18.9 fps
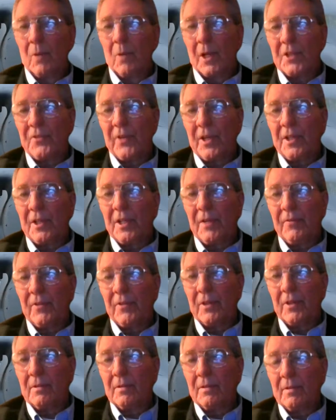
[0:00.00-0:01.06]
well, it's very
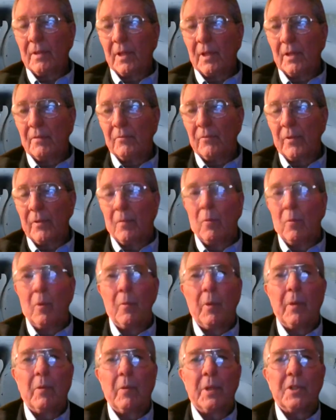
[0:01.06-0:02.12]
different uh, from
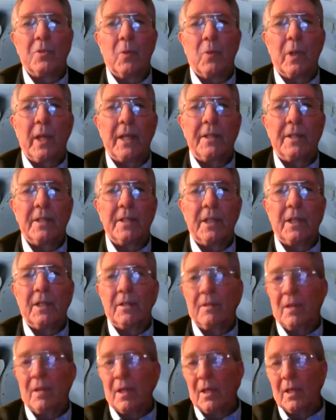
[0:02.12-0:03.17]
when we went in
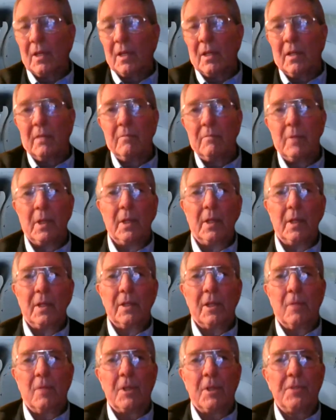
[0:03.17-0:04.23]
2018. Uh,
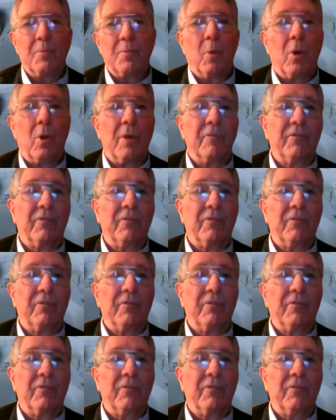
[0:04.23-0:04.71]
they're much more